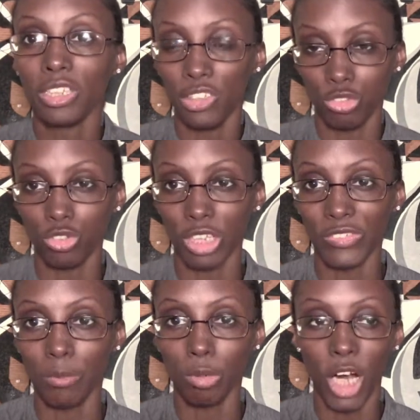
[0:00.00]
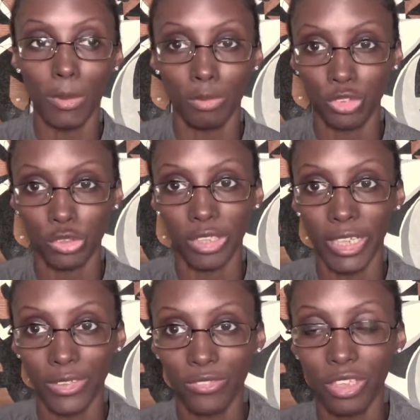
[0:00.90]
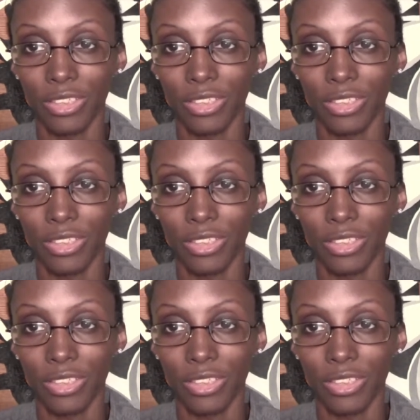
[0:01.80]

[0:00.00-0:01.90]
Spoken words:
issues in life and problems in your life